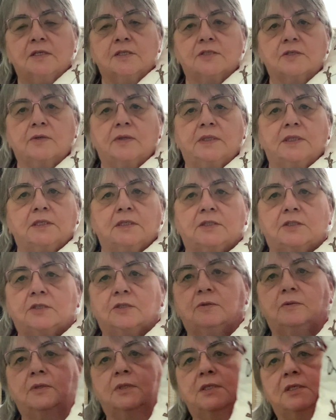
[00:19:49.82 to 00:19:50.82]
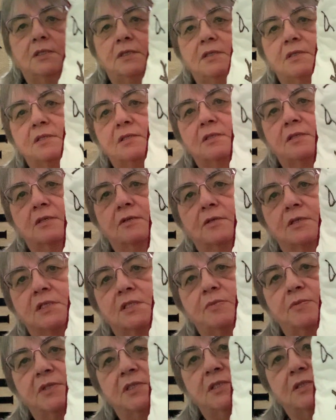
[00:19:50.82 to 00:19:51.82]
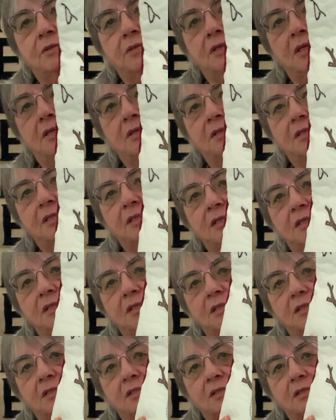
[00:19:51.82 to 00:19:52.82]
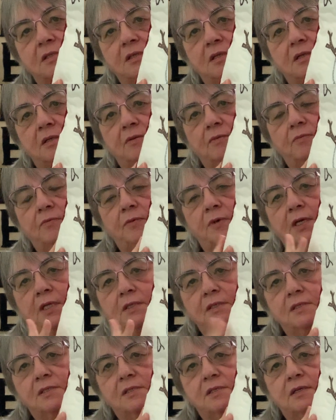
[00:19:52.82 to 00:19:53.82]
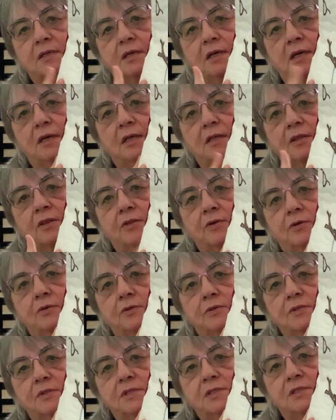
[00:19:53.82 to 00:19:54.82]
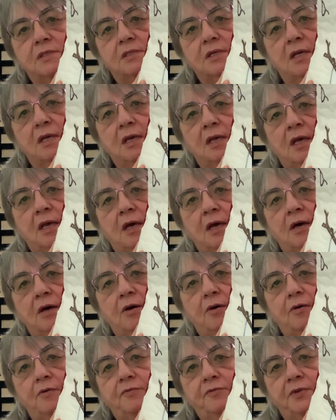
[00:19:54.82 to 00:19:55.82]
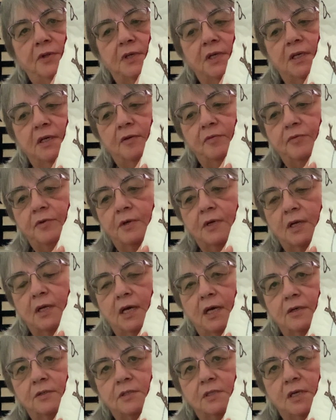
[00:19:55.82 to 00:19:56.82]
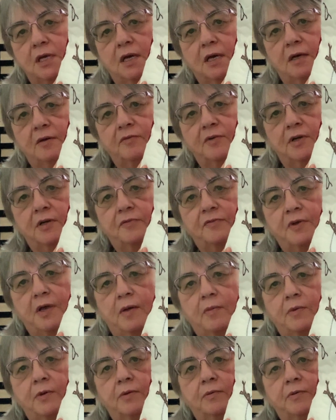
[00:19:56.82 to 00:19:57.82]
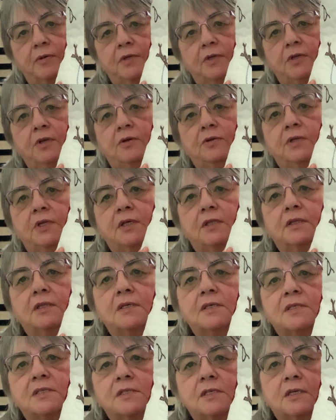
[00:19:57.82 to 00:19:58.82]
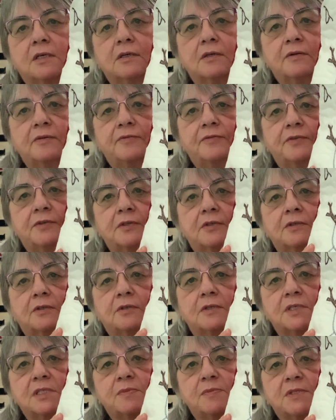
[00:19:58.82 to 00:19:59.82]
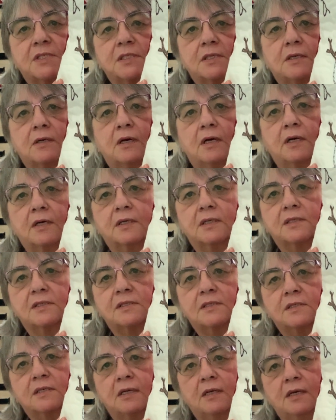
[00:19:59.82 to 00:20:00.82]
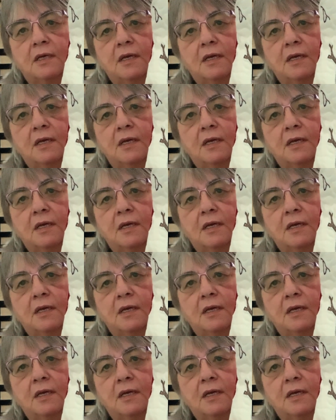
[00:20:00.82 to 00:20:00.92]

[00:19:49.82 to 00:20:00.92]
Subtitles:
So I did 2 of these, the Christmas season ones, and those hopefully, if we're allowed to have our family reunion this year for Christmas in August,